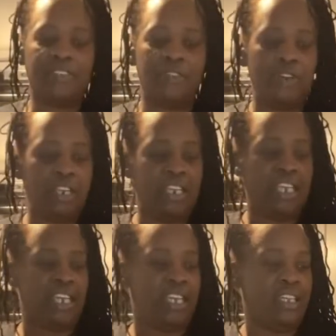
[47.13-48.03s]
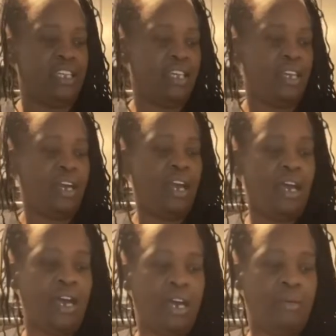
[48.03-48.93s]
so you're gonna need
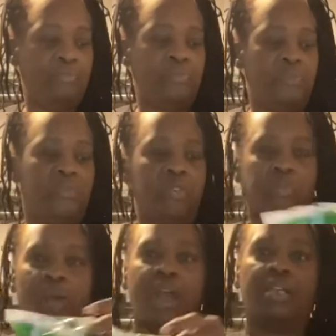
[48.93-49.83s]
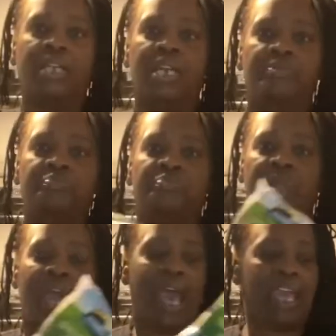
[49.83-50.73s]
the broccoli.
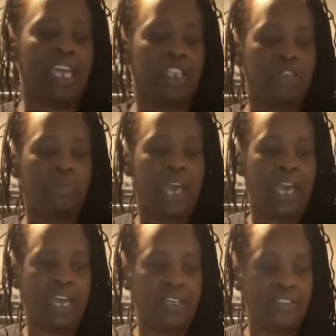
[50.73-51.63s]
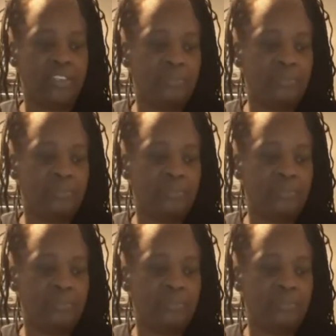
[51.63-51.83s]
I get 2 bags.